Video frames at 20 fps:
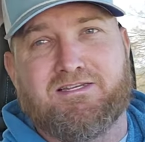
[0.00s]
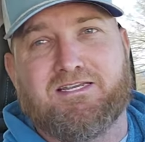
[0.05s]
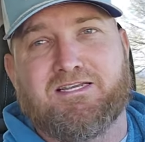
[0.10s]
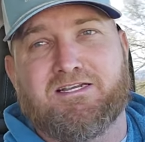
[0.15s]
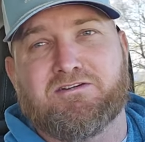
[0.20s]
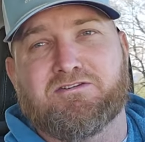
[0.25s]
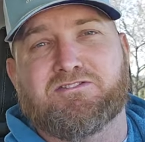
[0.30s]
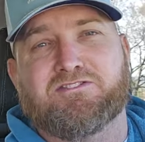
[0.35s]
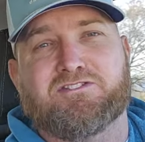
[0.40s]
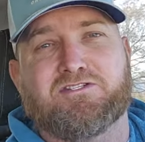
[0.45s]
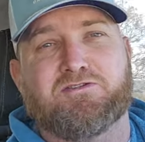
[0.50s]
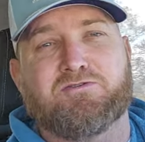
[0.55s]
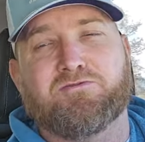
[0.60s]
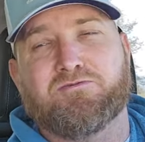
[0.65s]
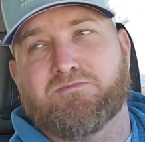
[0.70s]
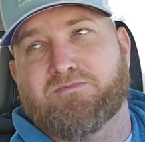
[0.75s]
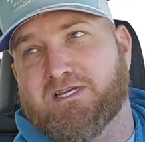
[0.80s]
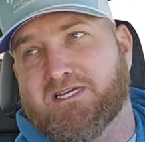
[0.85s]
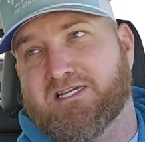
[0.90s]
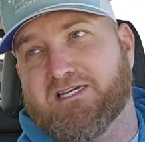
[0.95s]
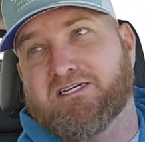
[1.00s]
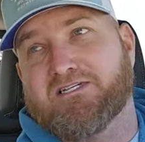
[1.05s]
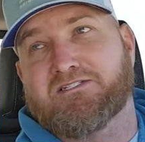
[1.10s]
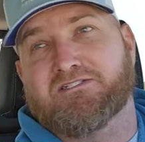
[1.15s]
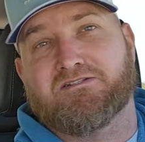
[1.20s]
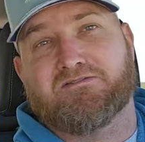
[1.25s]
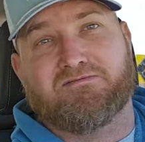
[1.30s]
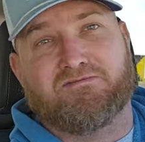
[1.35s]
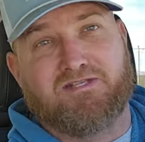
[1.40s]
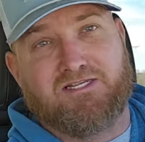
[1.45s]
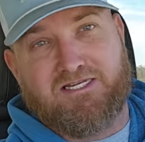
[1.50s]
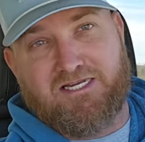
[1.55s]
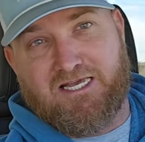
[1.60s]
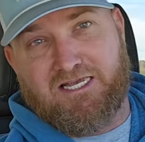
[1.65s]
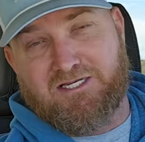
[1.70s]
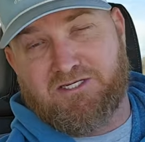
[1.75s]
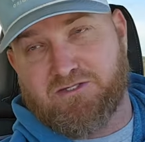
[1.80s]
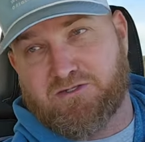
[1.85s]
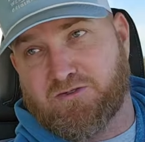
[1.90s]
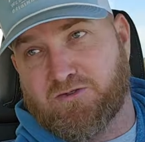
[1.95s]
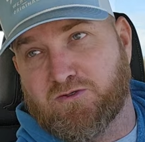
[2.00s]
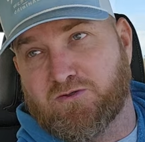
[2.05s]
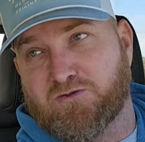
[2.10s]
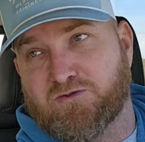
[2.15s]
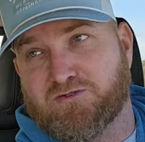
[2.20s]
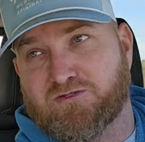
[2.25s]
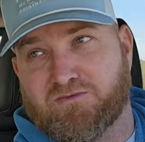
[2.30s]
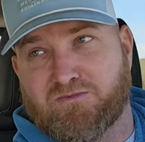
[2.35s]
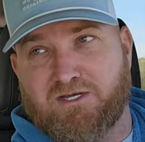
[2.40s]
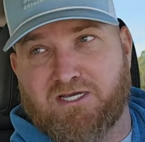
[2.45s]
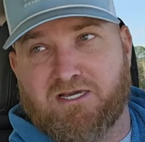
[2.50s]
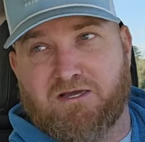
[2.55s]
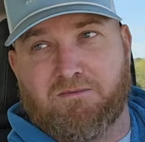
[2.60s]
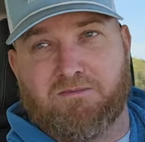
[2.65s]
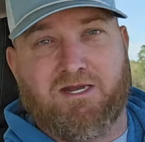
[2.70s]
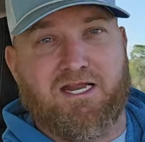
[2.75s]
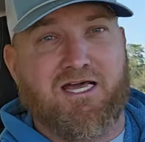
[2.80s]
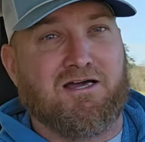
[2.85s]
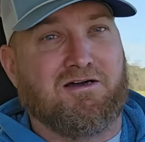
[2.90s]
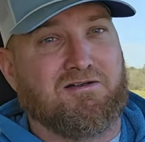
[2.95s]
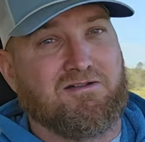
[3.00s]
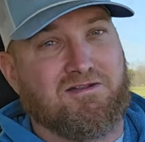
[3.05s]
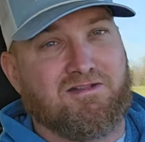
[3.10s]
here soon because of the danger noodles will be coming out,